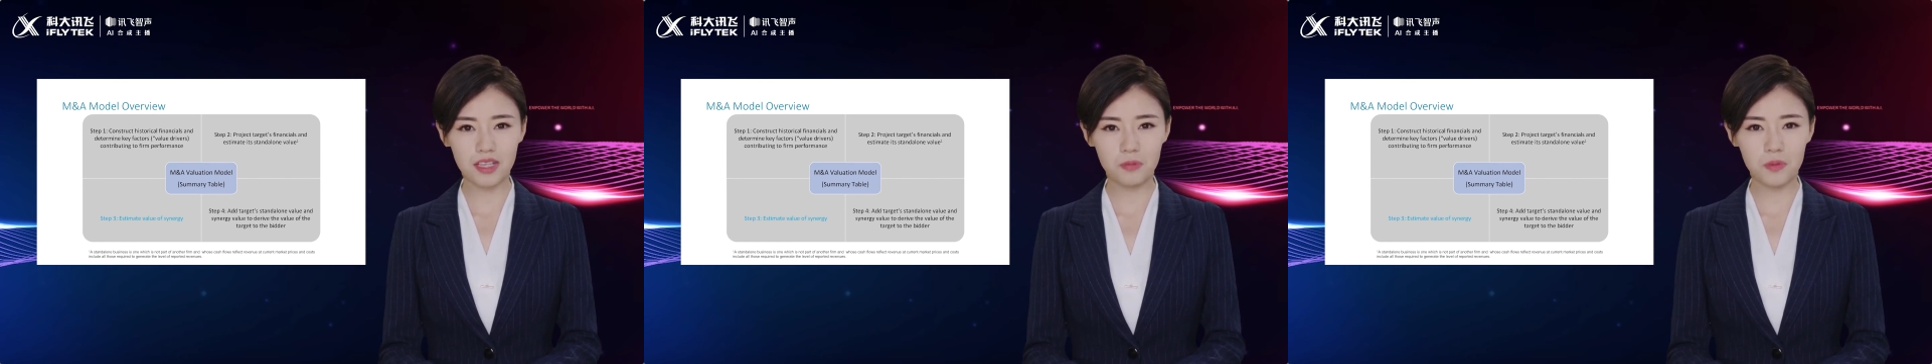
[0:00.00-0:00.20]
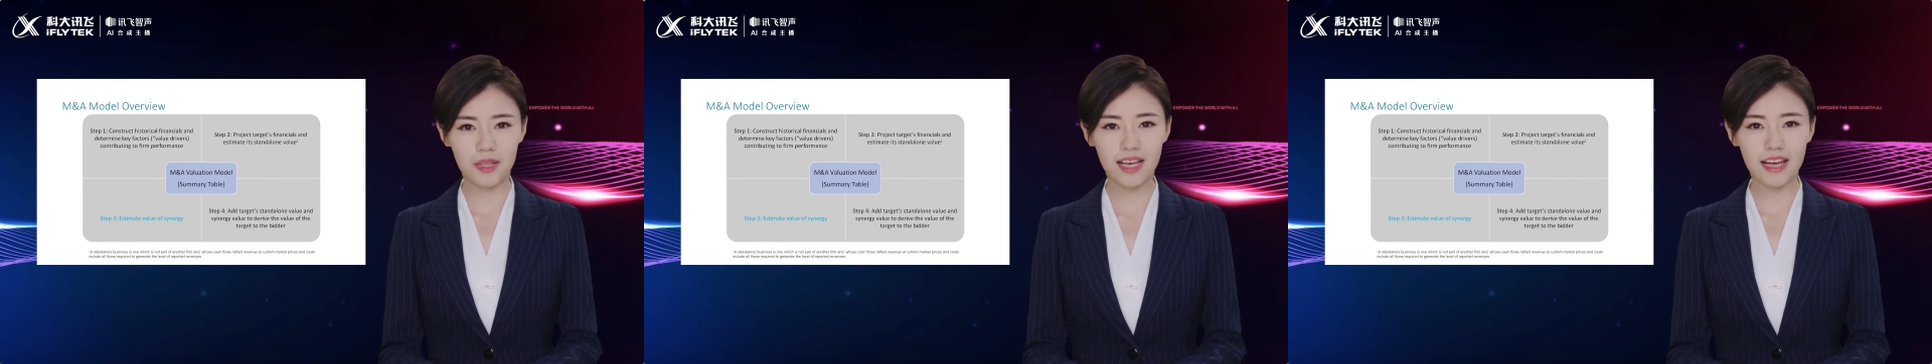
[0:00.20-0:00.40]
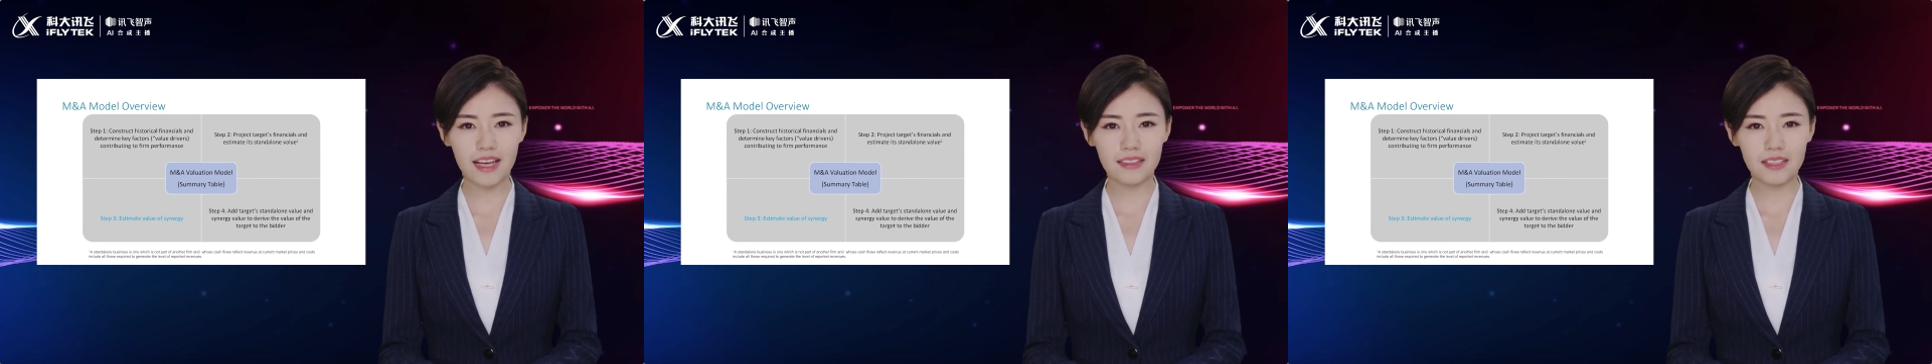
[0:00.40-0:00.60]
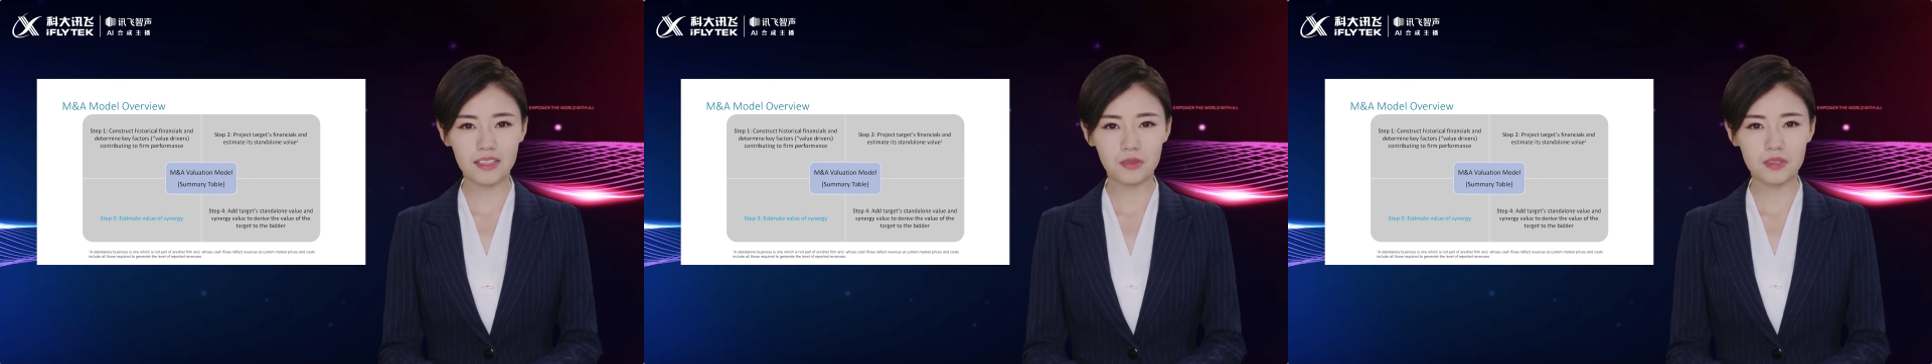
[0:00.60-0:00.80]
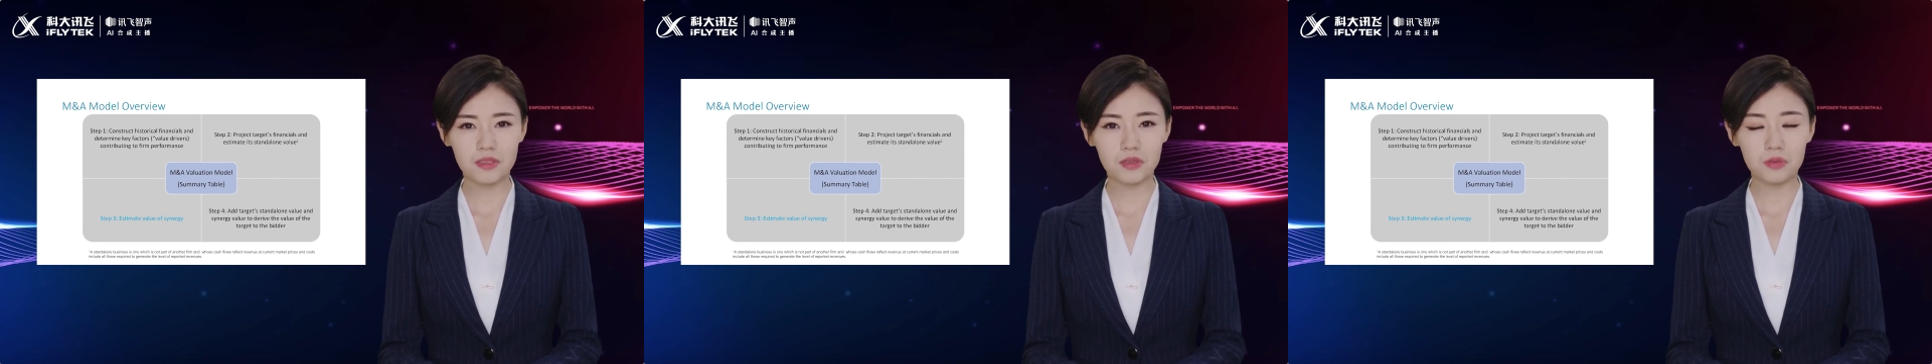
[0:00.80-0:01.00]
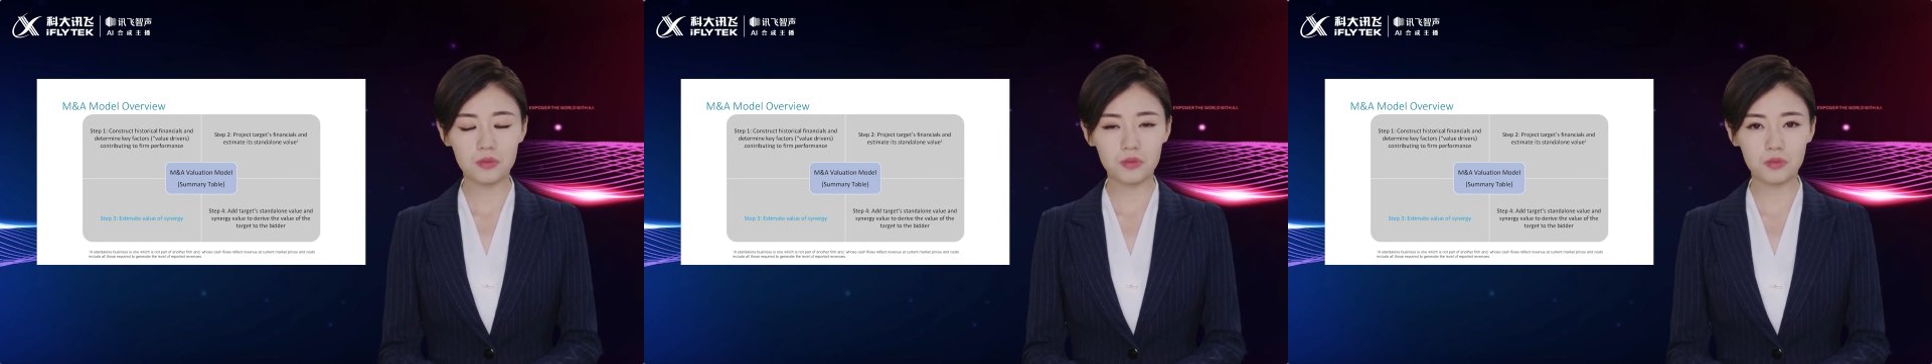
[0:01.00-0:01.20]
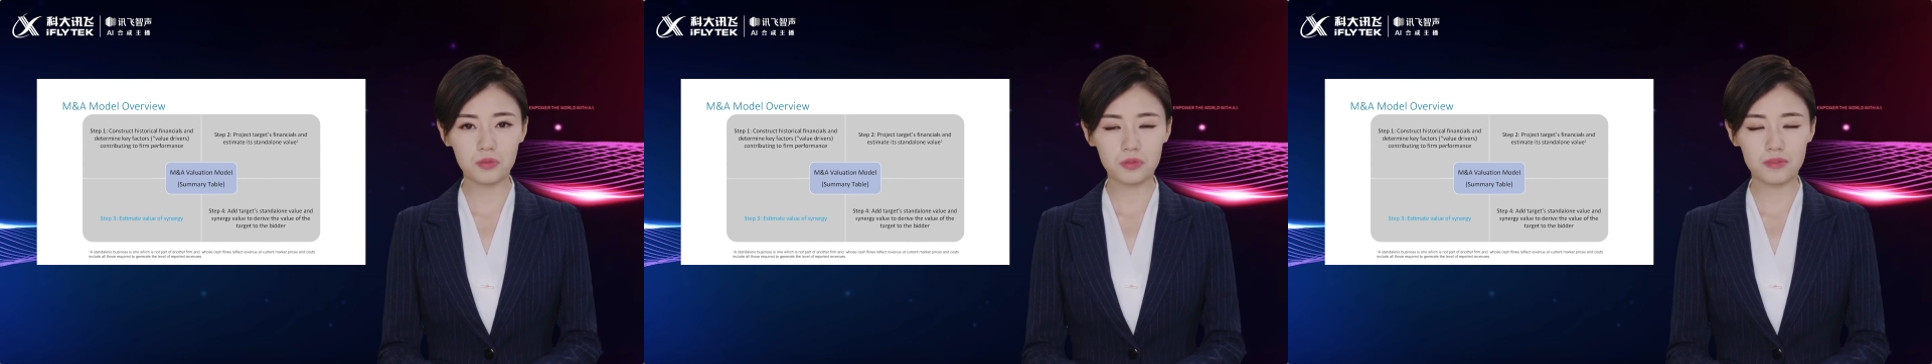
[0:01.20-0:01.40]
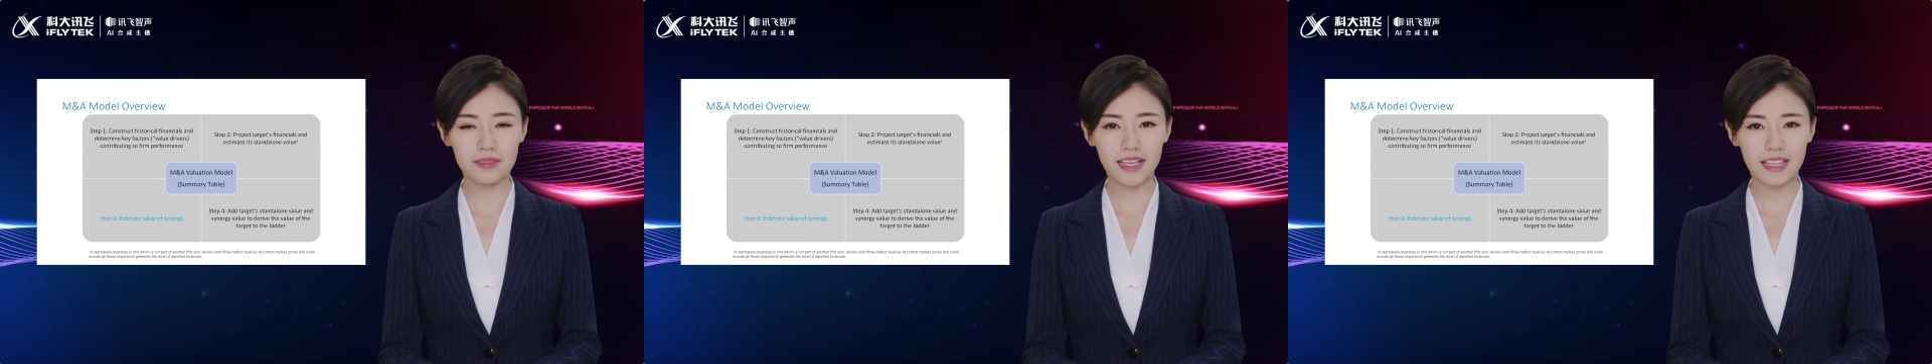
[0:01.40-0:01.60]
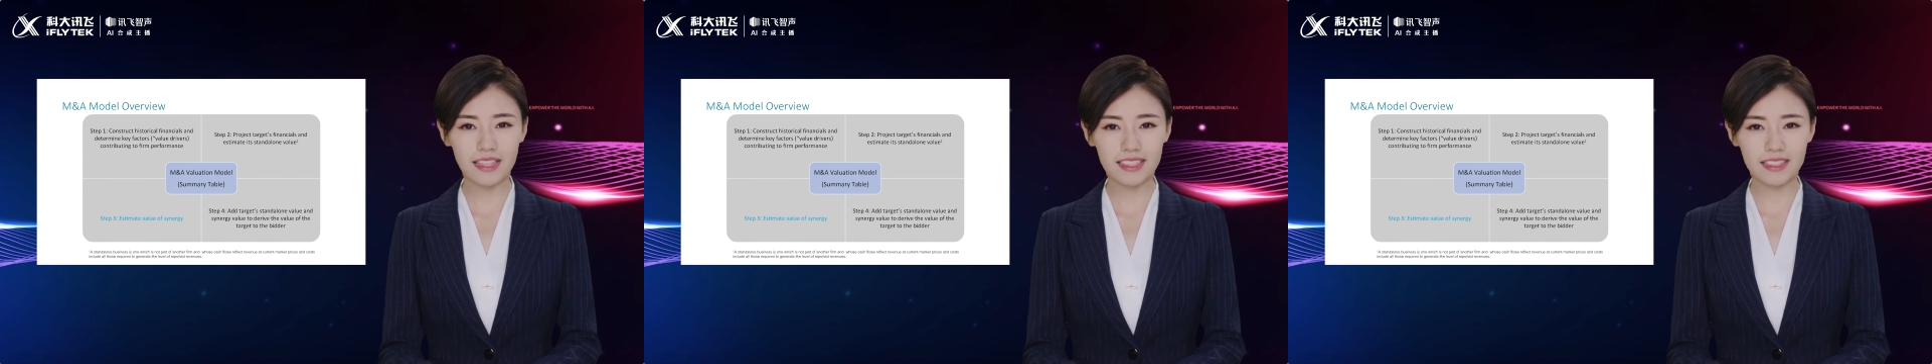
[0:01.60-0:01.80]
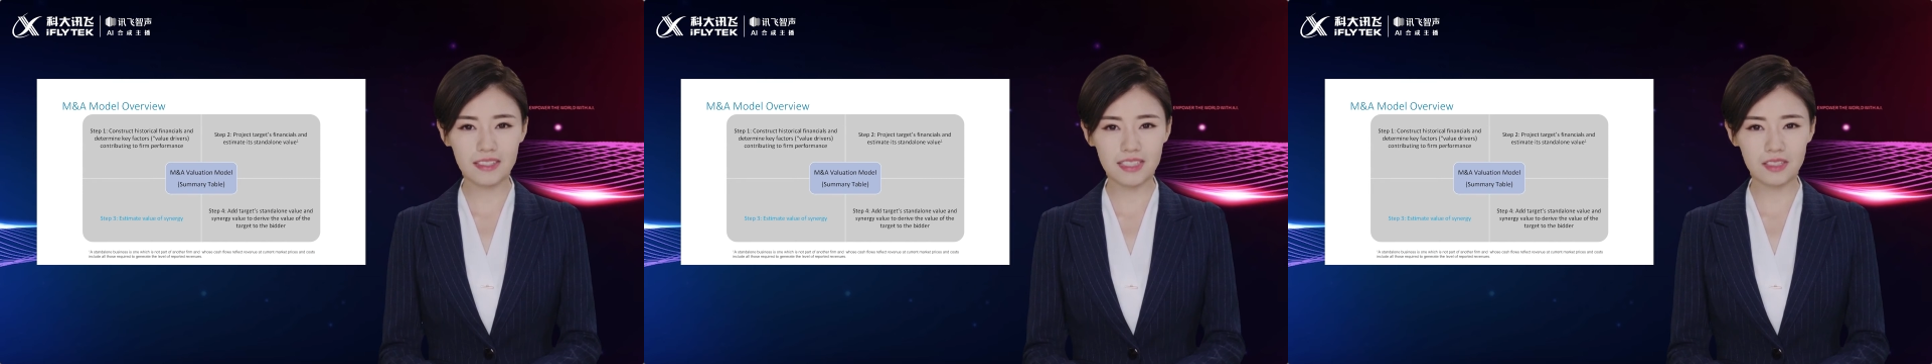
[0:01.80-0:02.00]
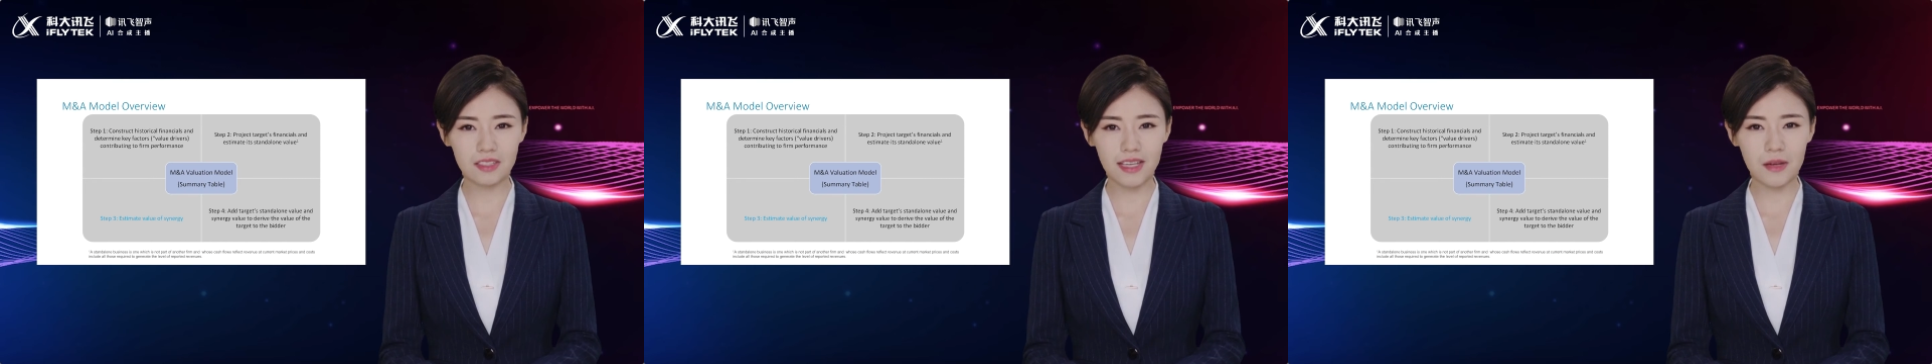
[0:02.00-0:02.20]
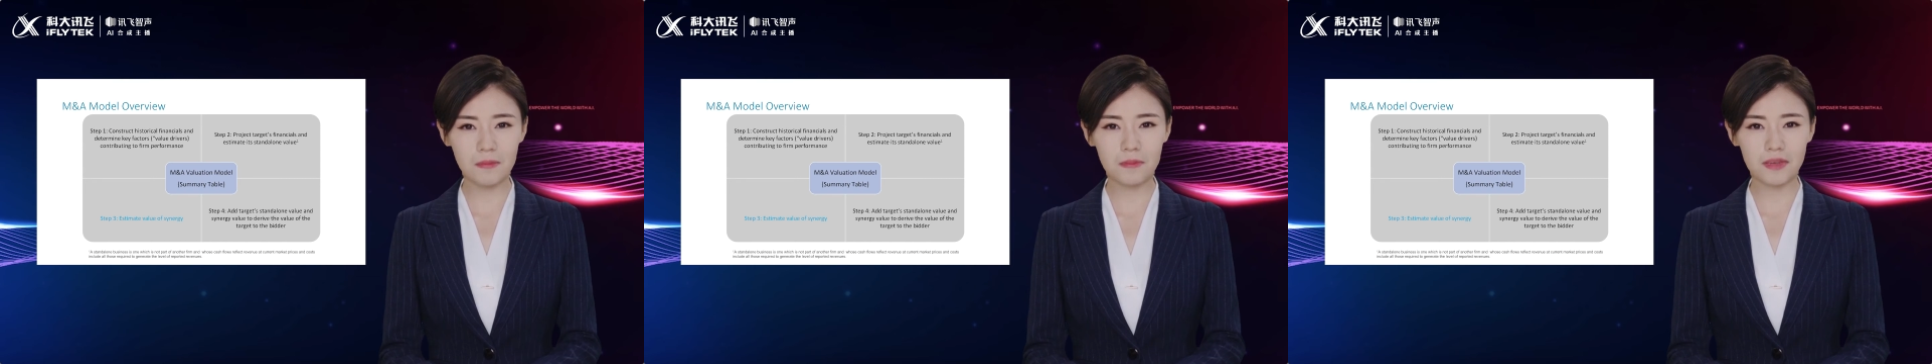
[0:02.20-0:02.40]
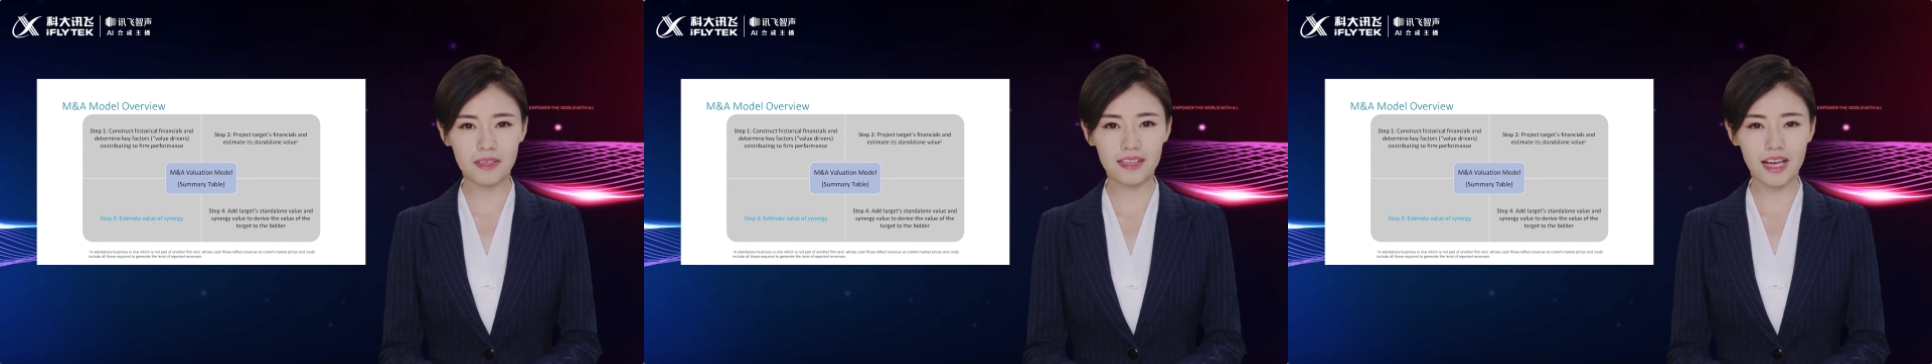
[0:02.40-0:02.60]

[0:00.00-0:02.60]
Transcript: if we add those 2, that gives to them,